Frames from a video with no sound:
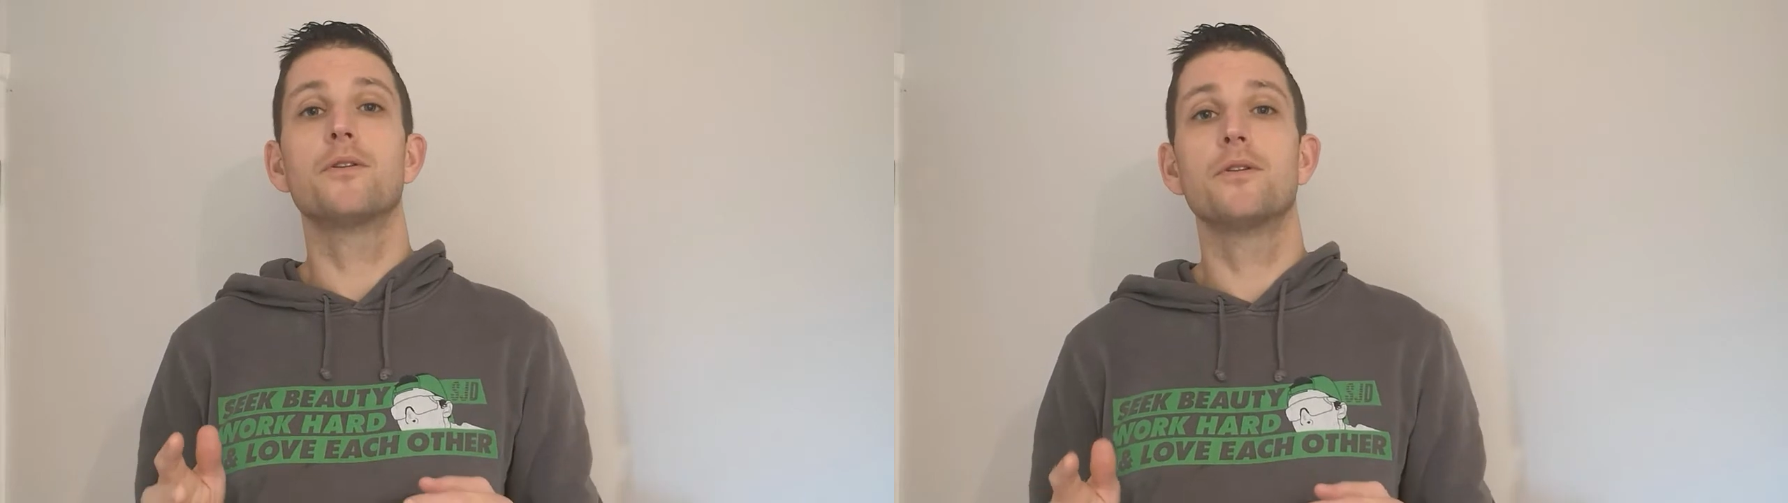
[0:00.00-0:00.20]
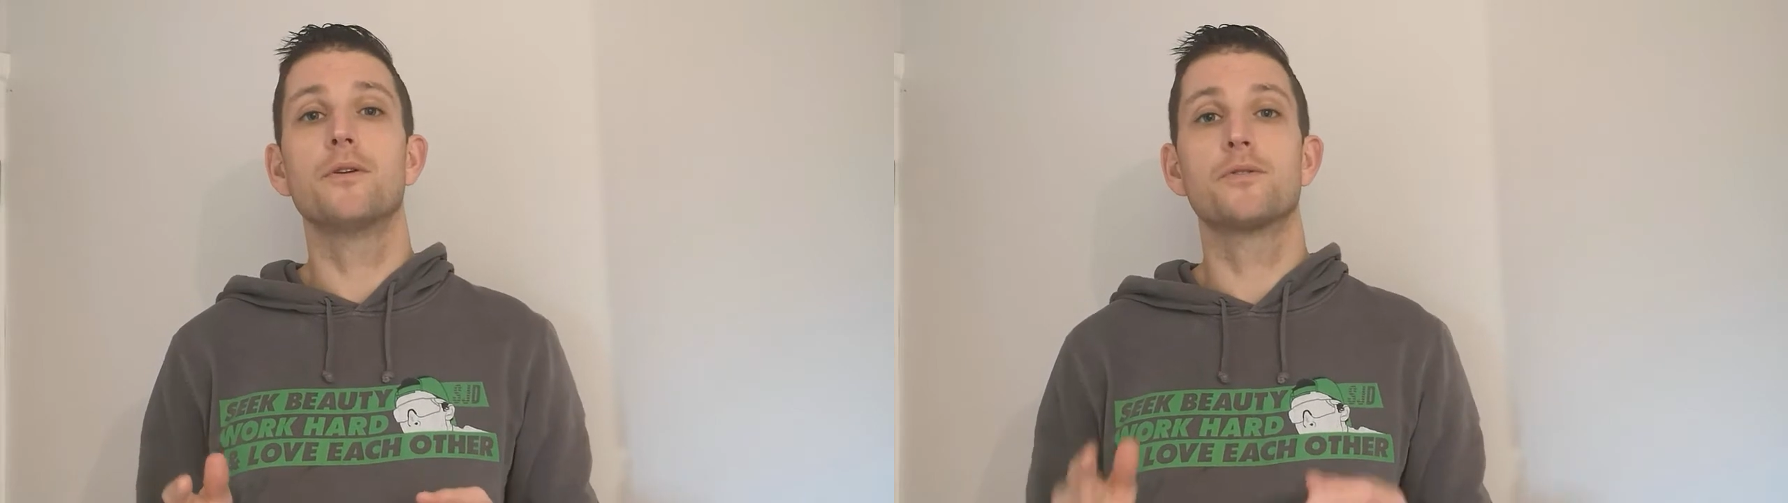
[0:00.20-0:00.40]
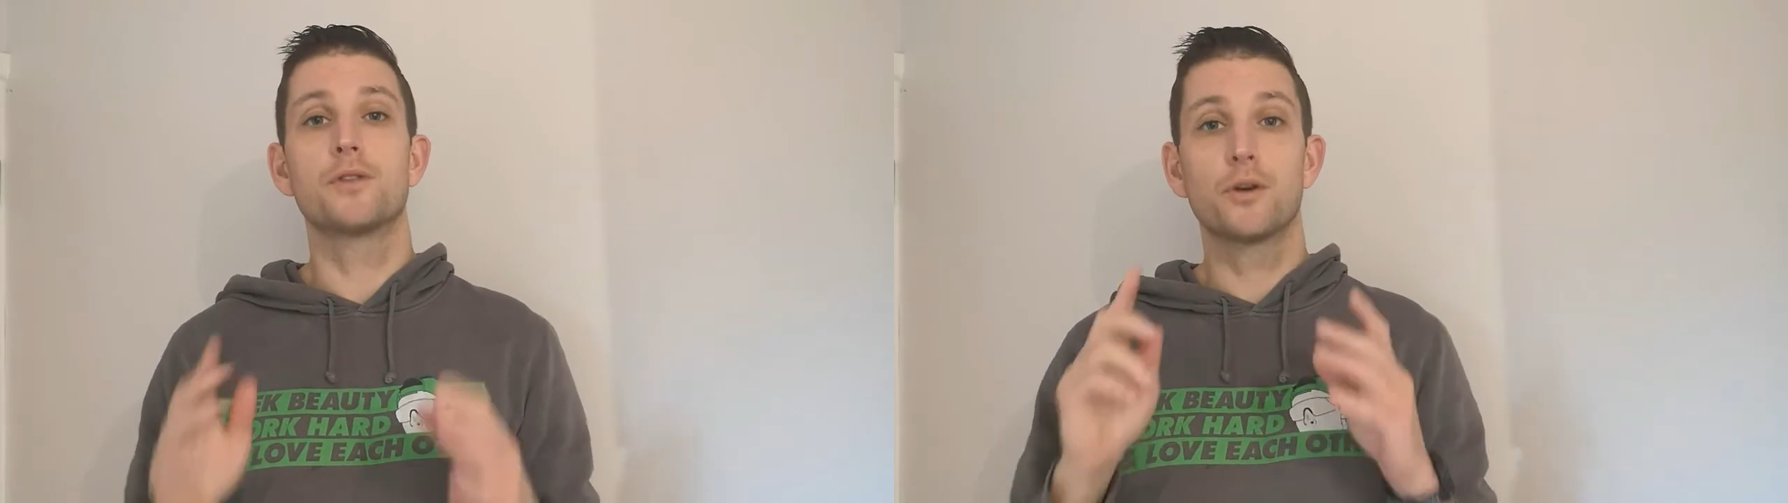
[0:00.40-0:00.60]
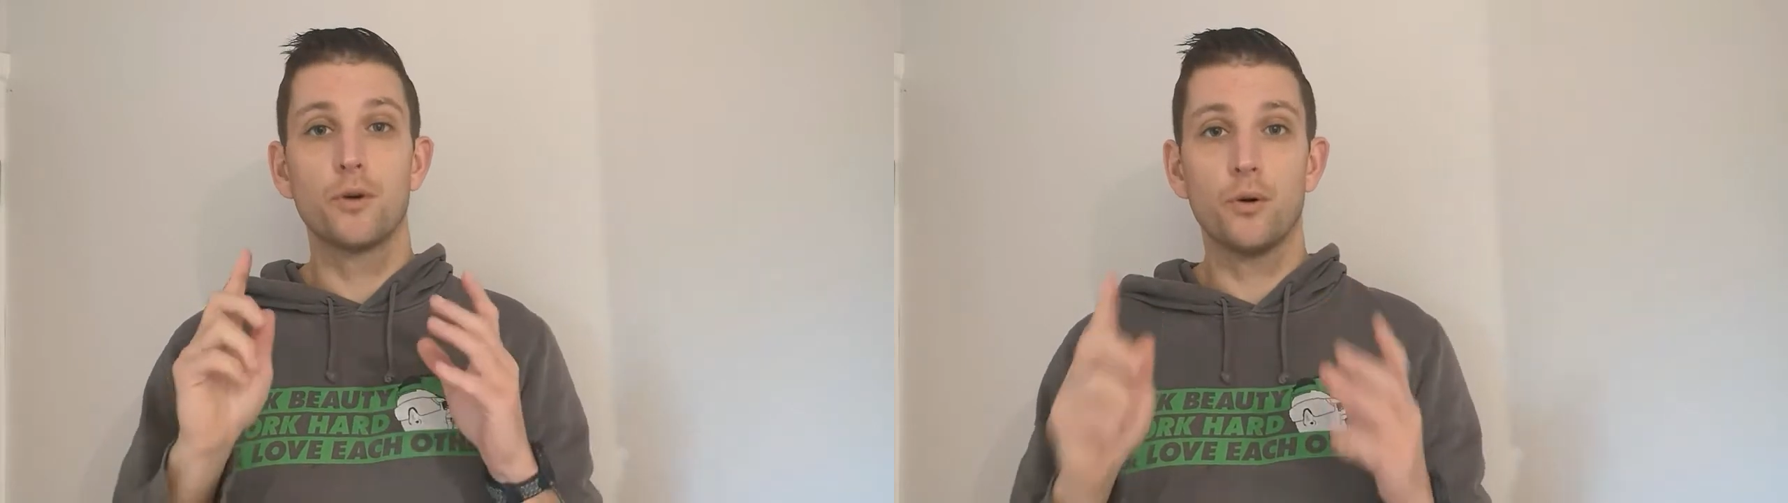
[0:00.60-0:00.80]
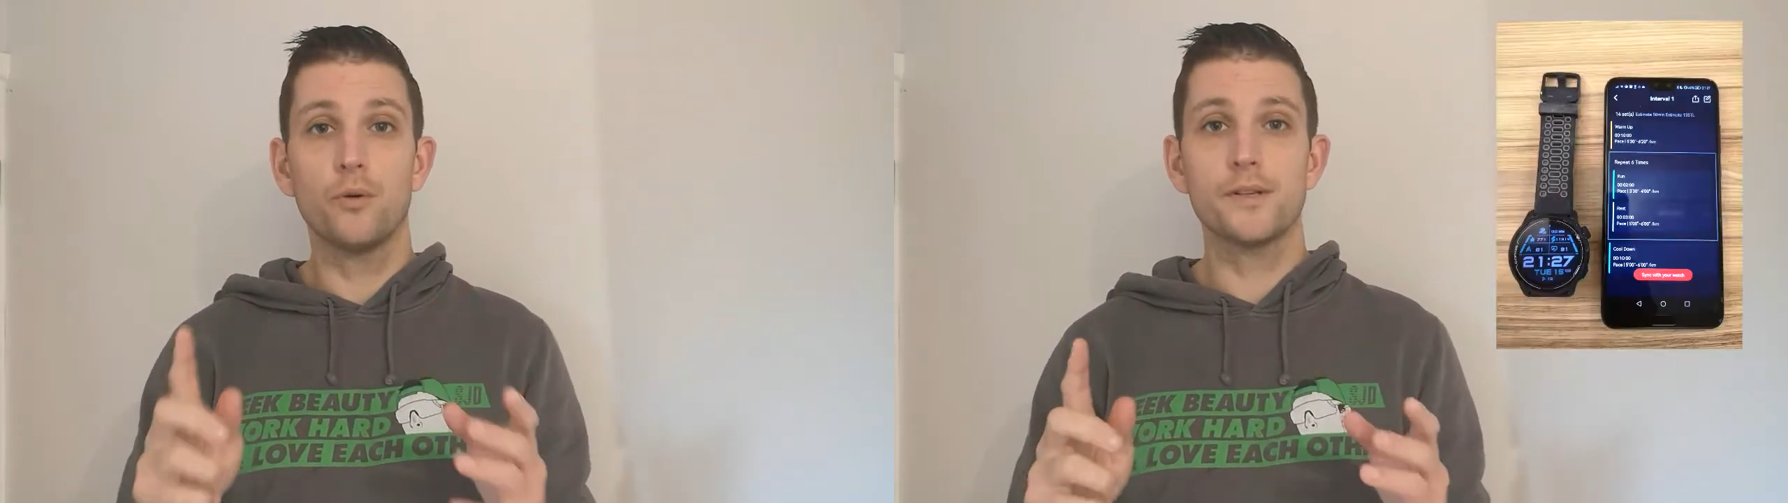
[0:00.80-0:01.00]
can use the
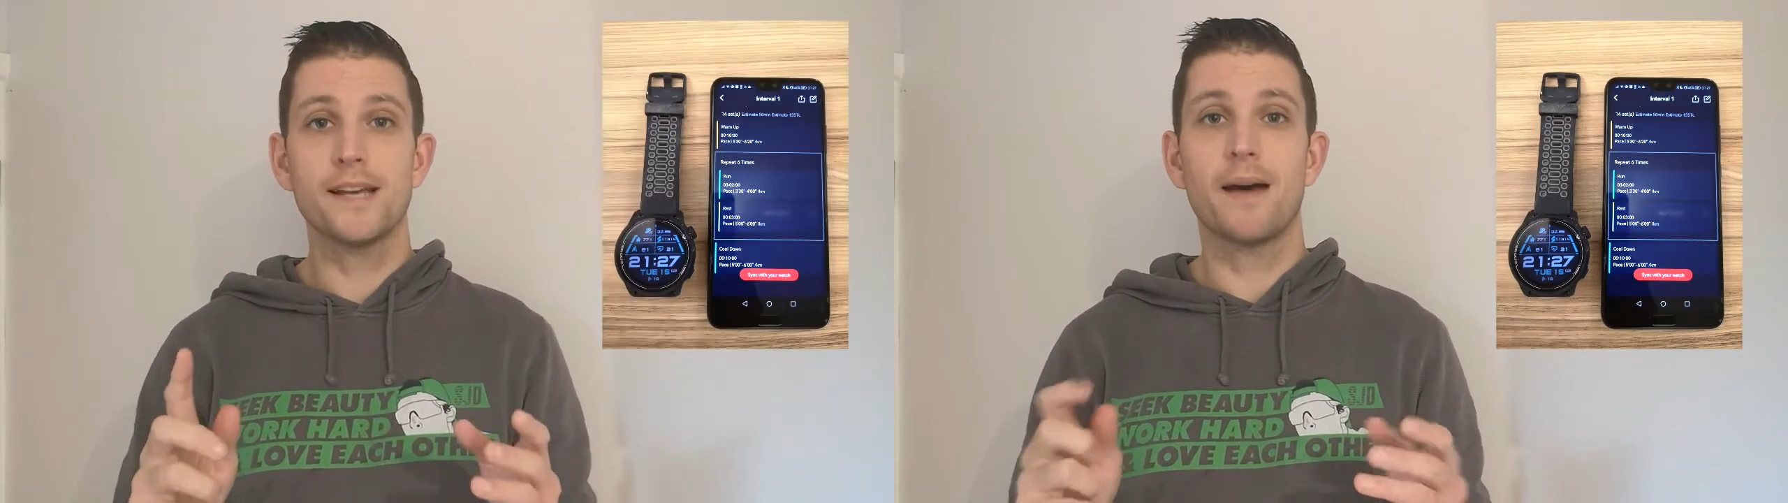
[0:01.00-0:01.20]
Coros